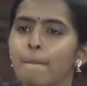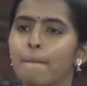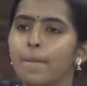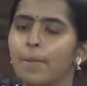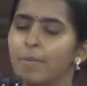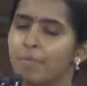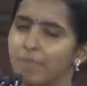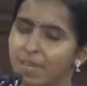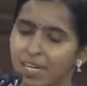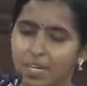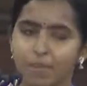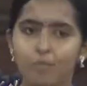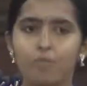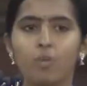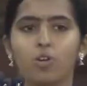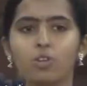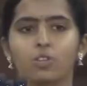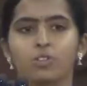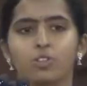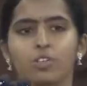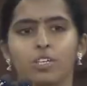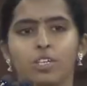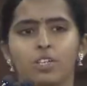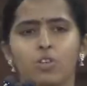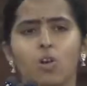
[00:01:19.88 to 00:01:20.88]
I'm really
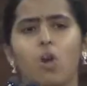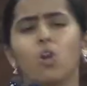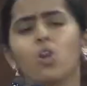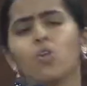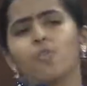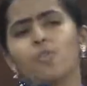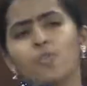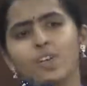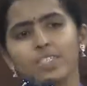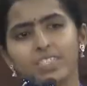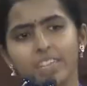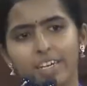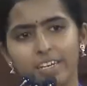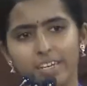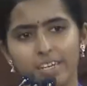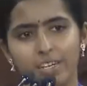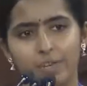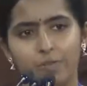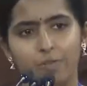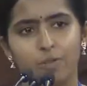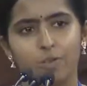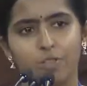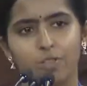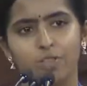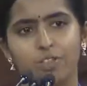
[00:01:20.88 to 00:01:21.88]
fortunate. All of us are really
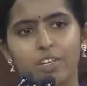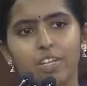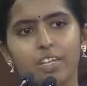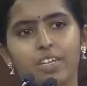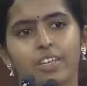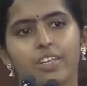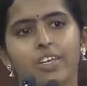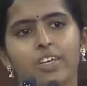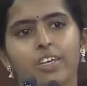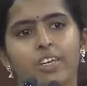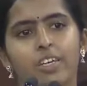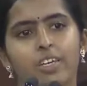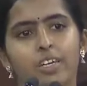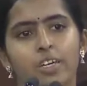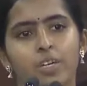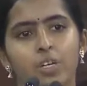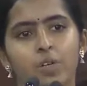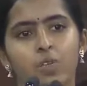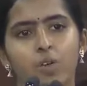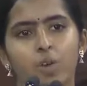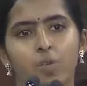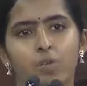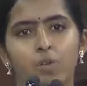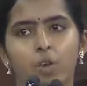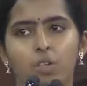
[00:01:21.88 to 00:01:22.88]
fortunate
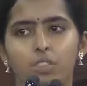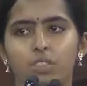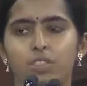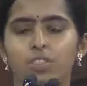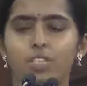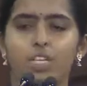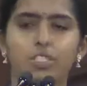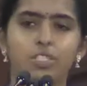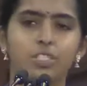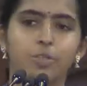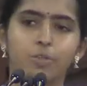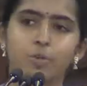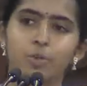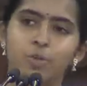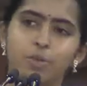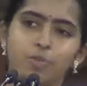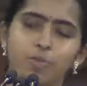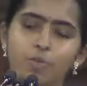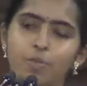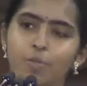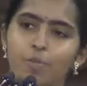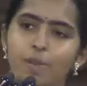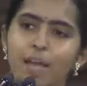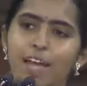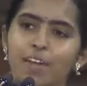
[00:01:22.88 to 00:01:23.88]
to have got such a
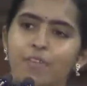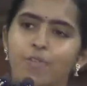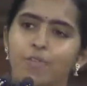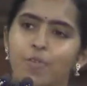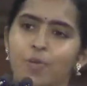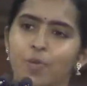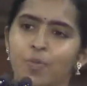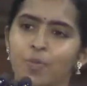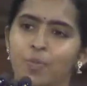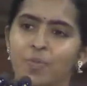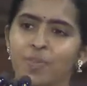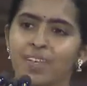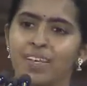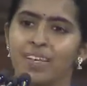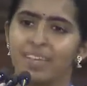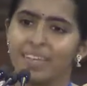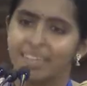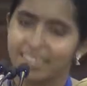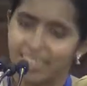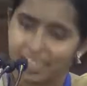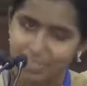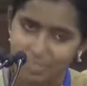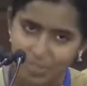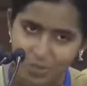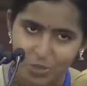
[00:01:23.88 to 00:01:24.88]
beautiful platform.
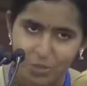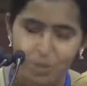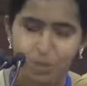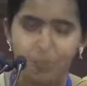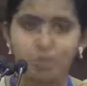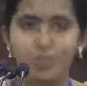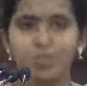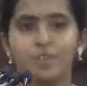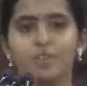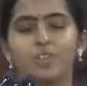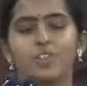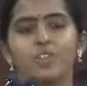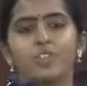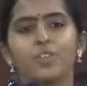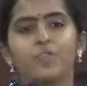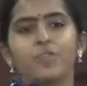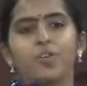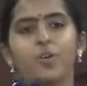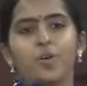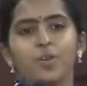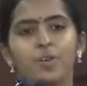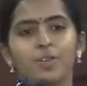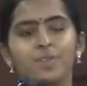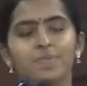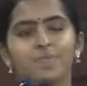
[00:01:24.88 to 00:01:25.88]
Thank you so much, first of
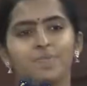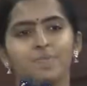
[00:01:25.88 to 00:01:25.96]
all.